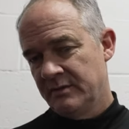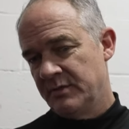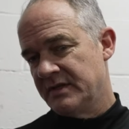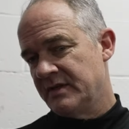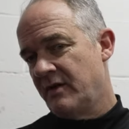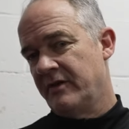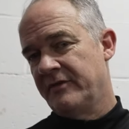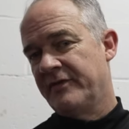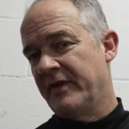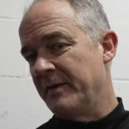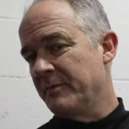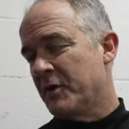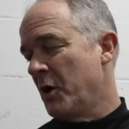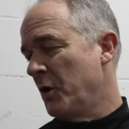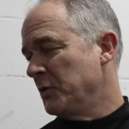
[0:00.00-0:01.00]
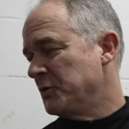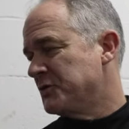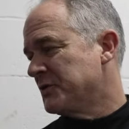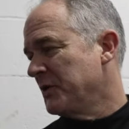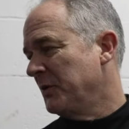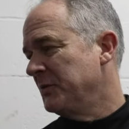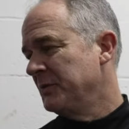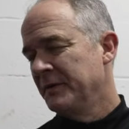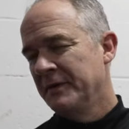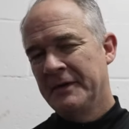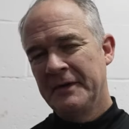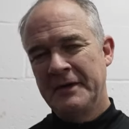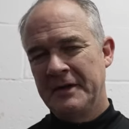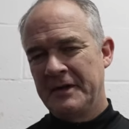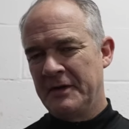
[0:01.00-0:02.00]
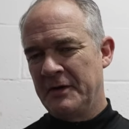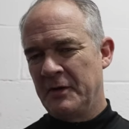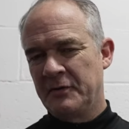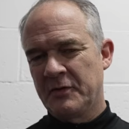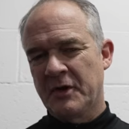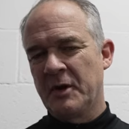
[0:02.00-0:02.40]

He's a Hall of Fame coach. So, you know,